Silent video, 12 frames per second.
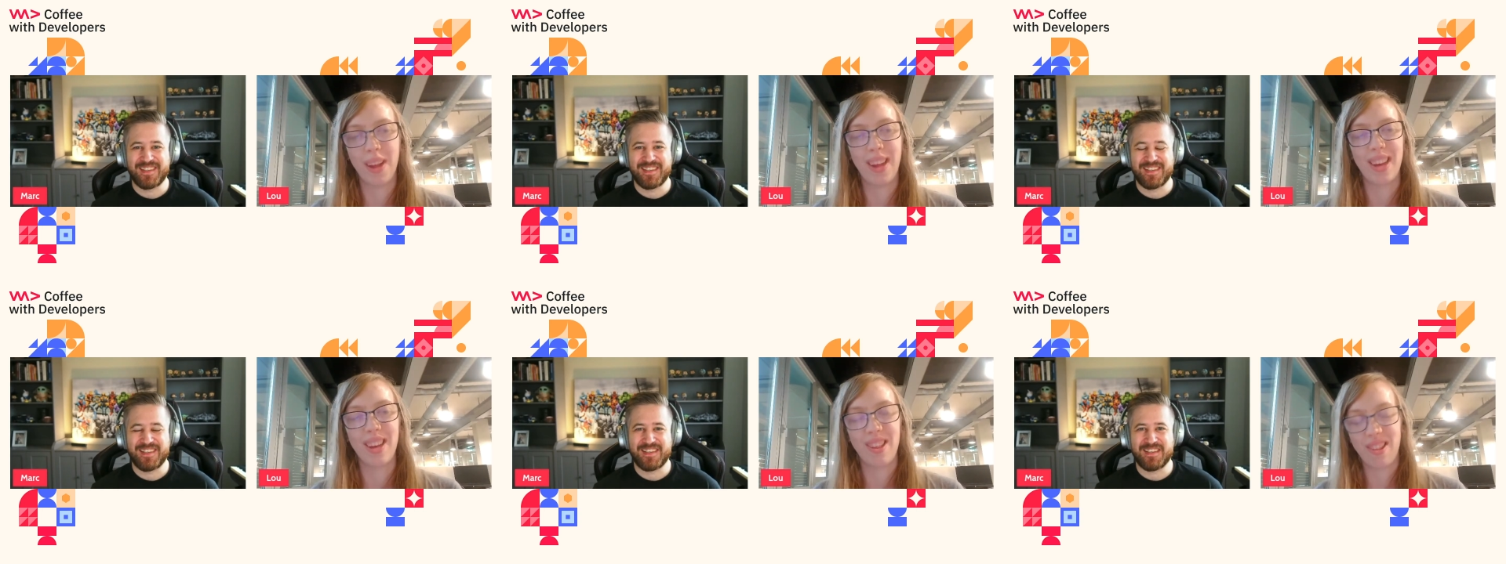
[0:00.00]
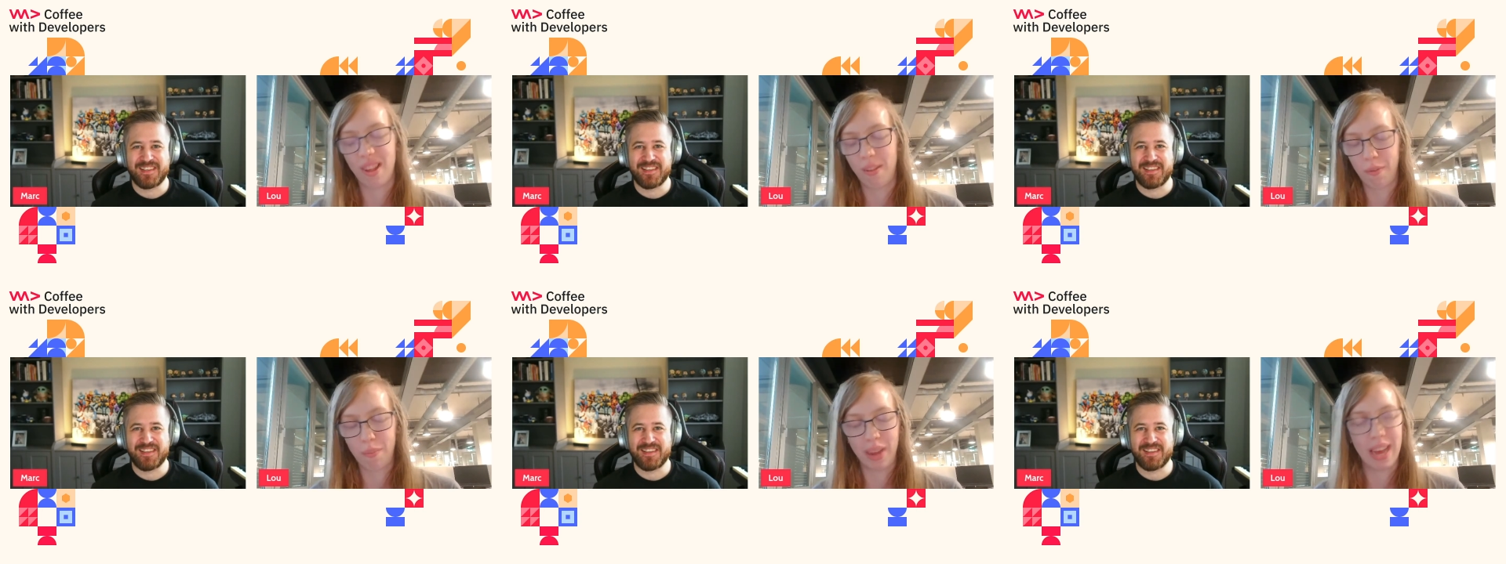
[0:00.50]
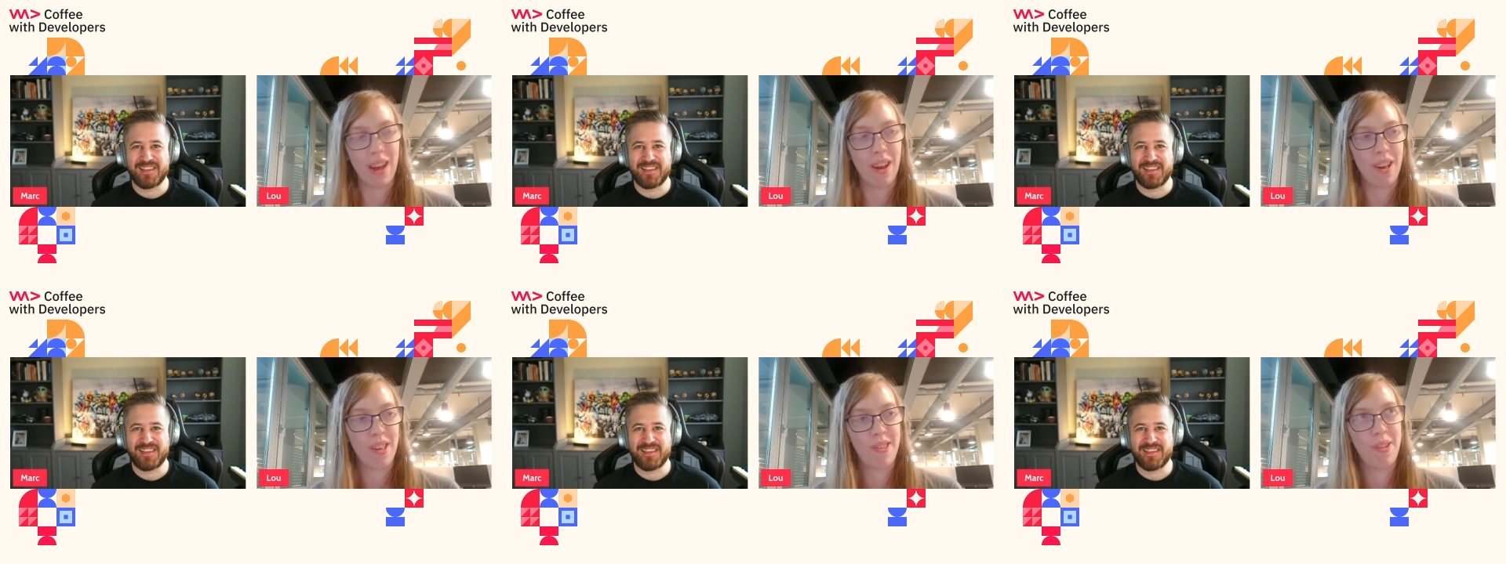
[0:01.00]
Speaker 1: speakers. That would be
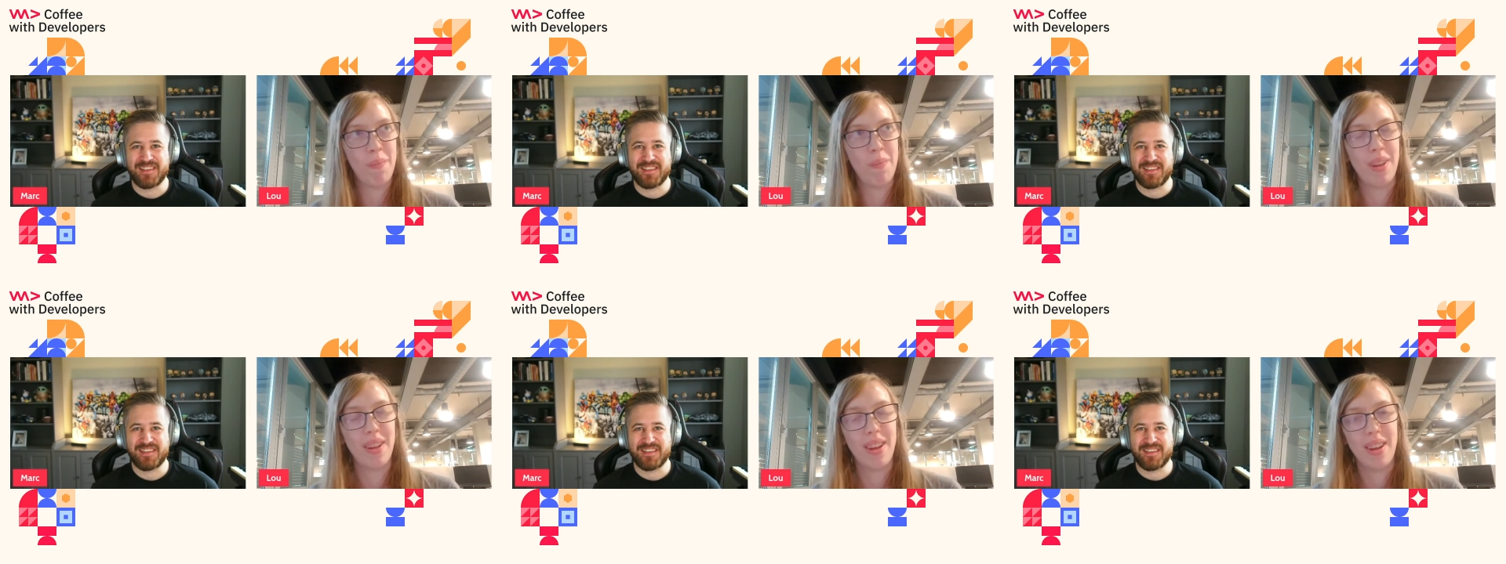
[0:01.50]
awesome.